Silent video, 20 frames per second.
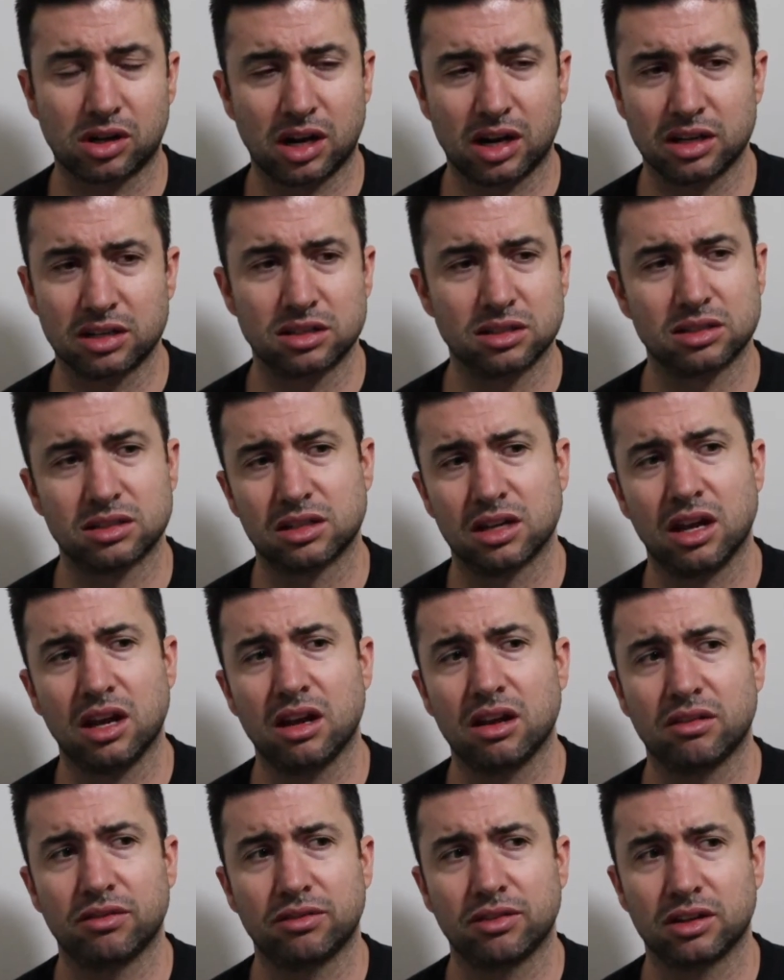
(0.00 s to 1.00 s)
kinds of
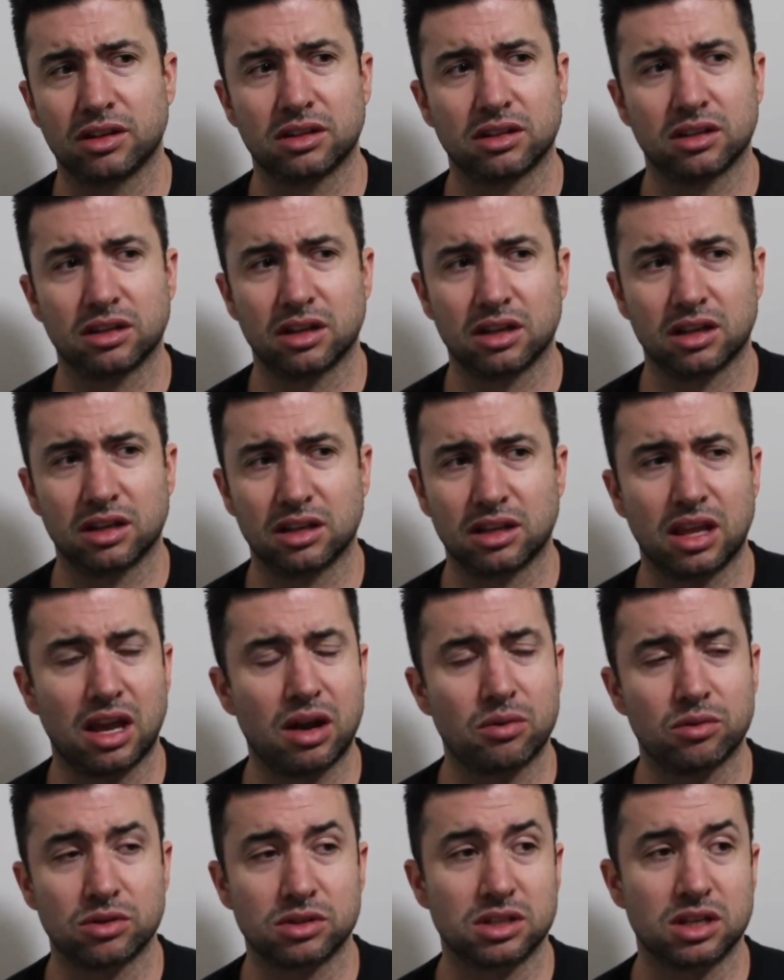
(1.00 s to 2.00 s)
stuff, and, and
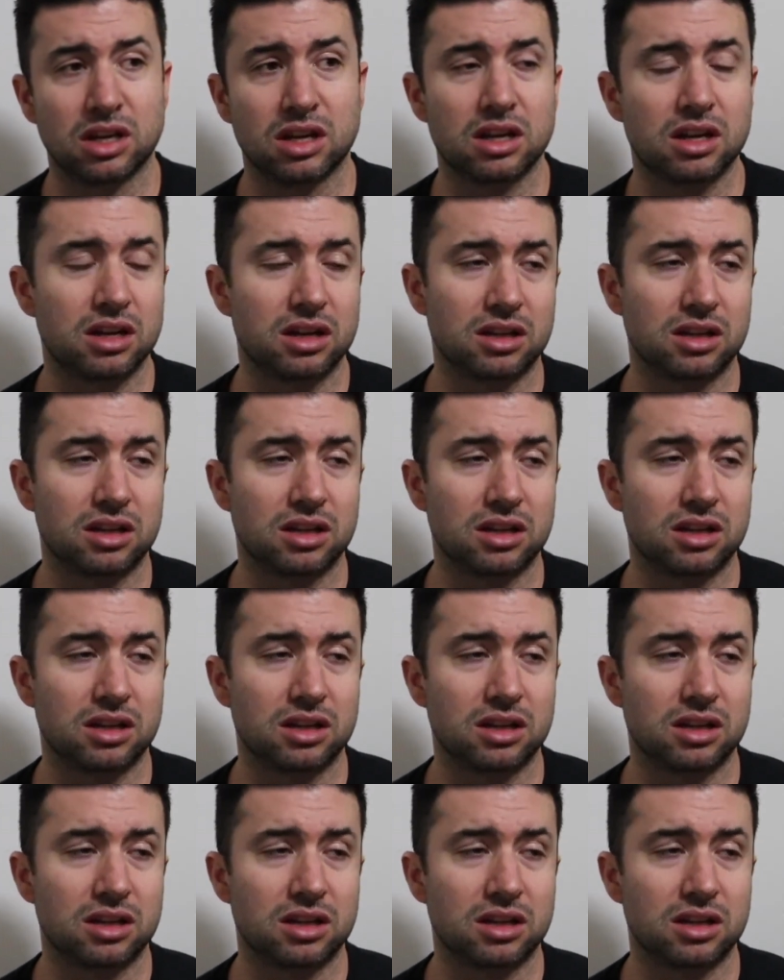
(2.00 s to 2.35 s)
that was it.